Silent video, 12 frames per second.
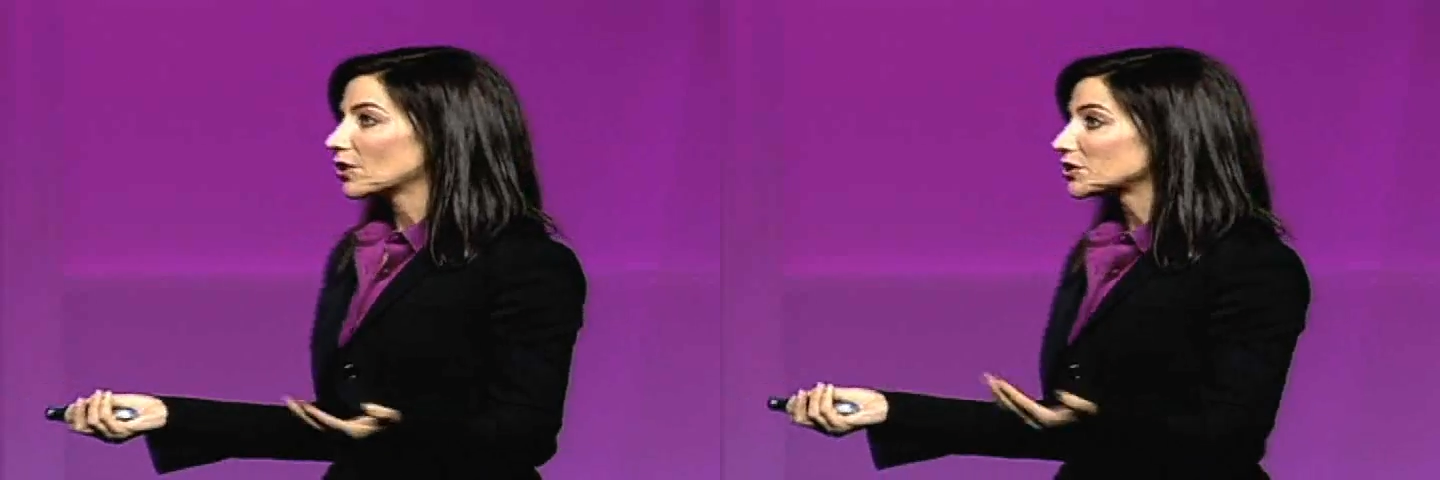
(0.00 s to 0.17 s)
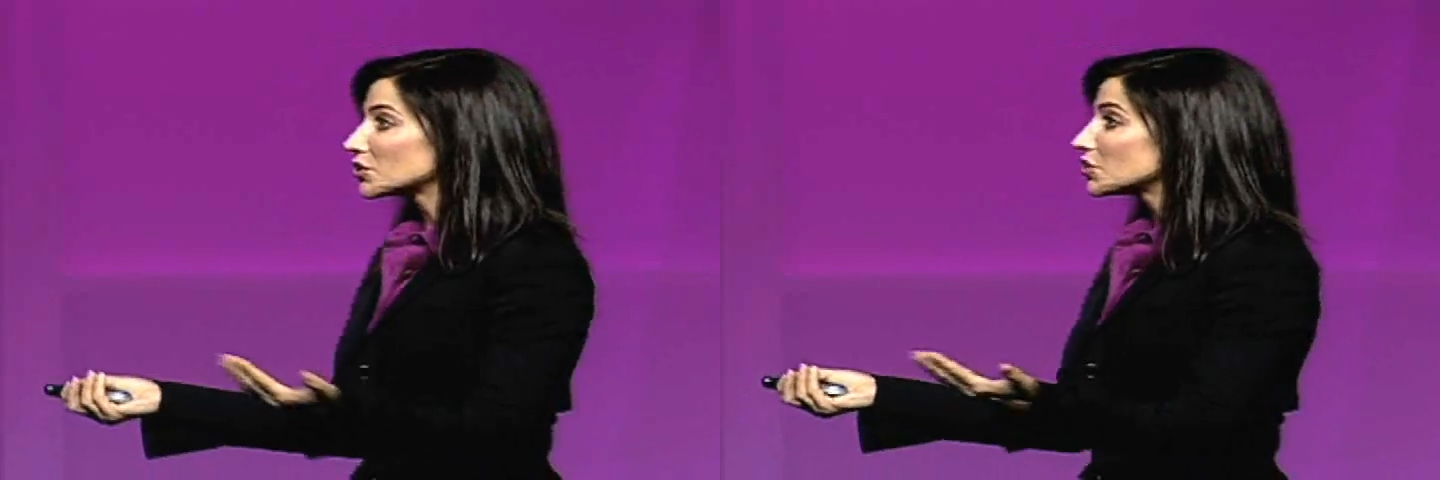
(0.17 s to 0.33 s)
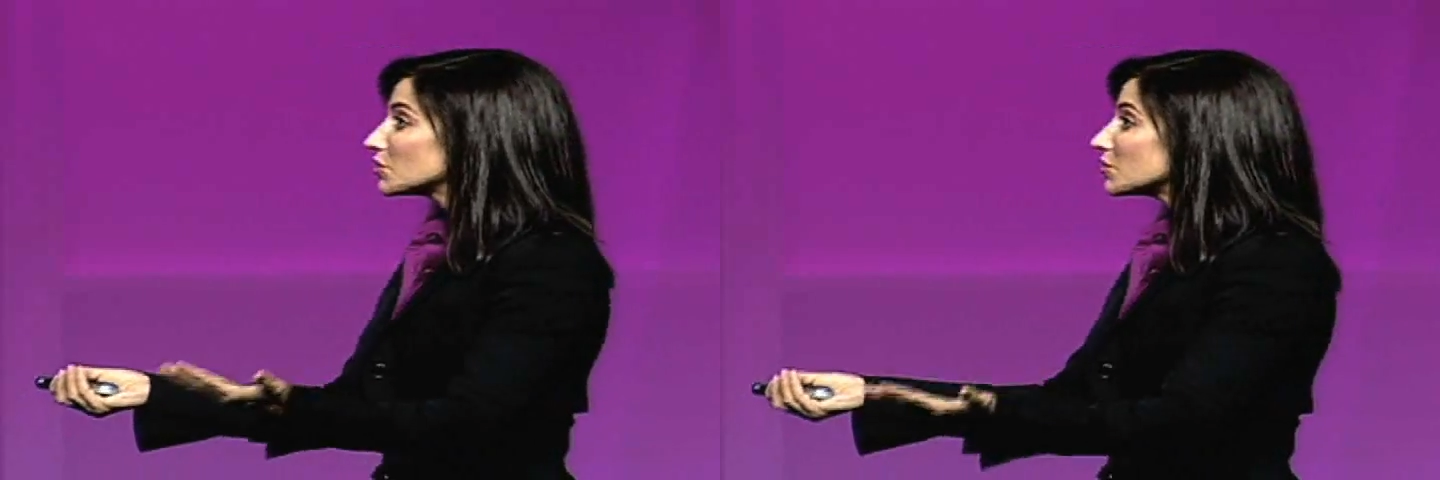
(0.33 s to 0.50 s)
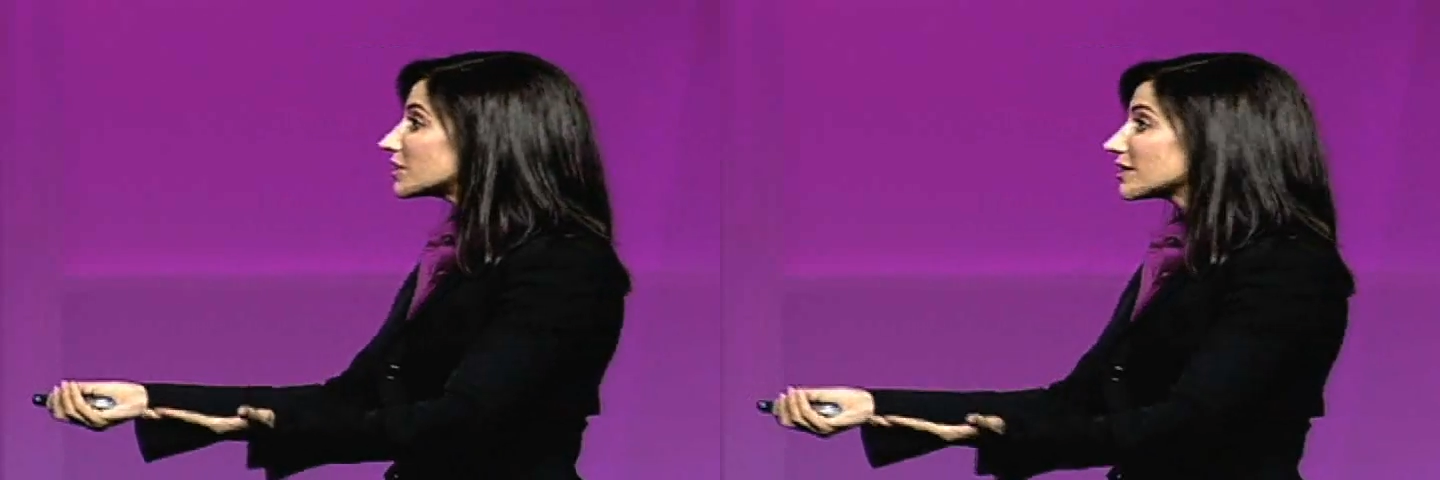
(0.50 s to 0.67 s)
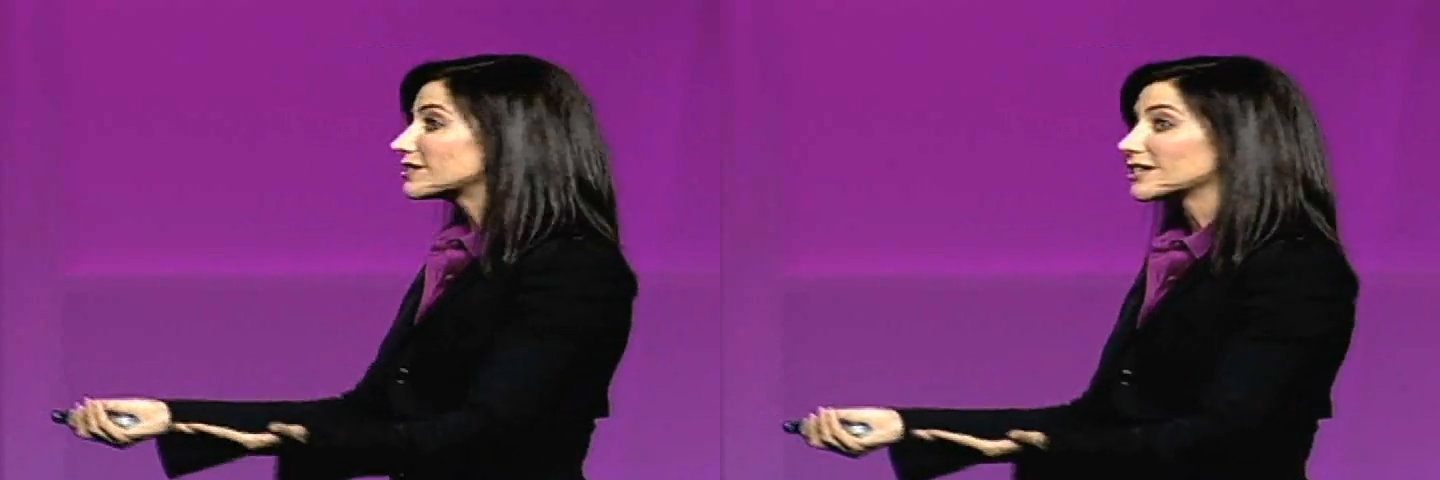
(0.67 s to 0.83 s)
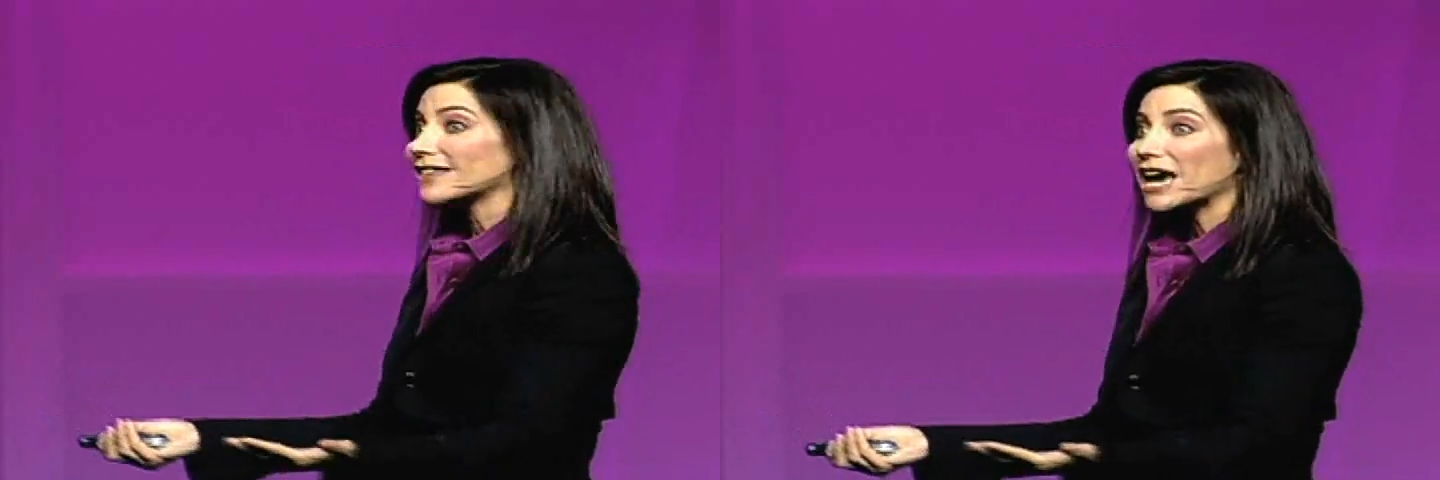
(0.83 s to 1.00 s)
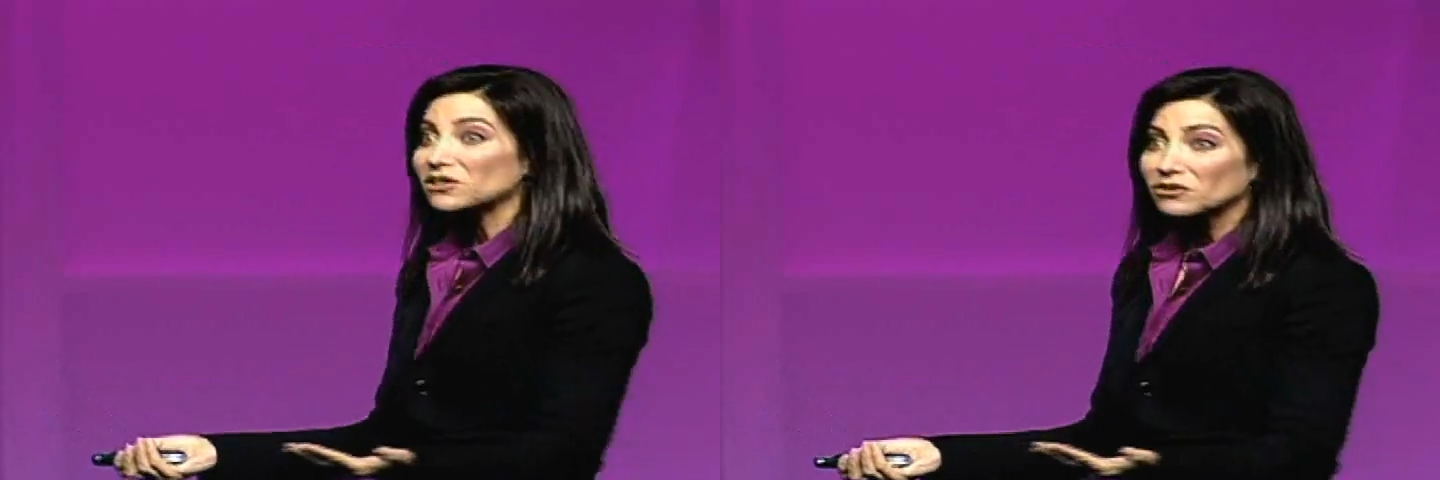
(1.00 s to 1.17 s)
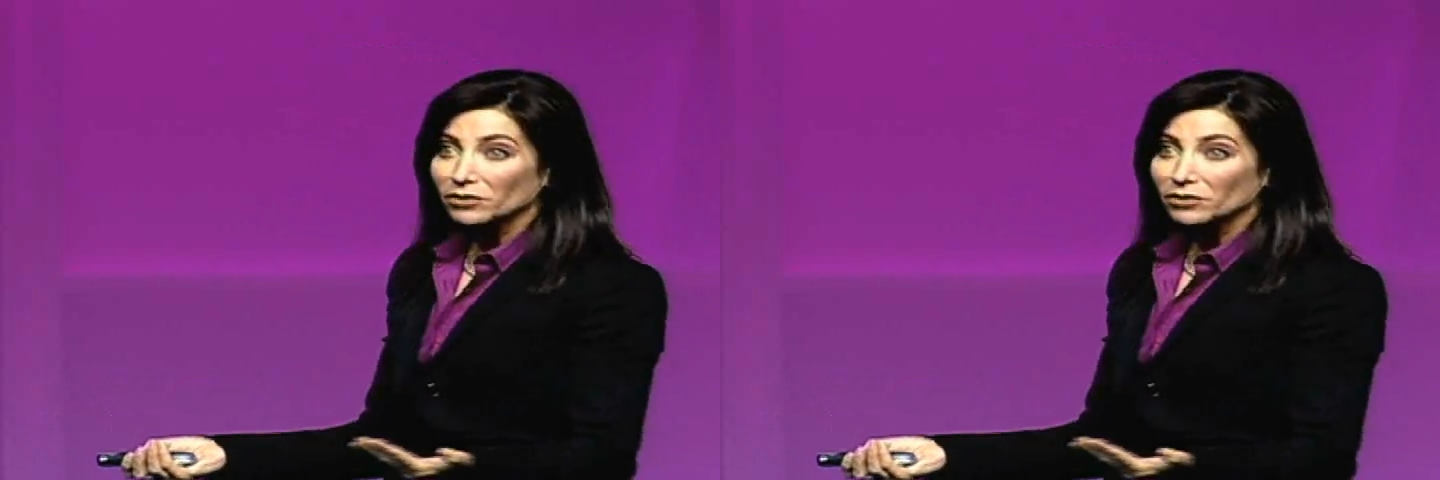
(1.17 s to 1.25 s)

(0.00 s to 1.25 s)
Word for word: I just used 60,000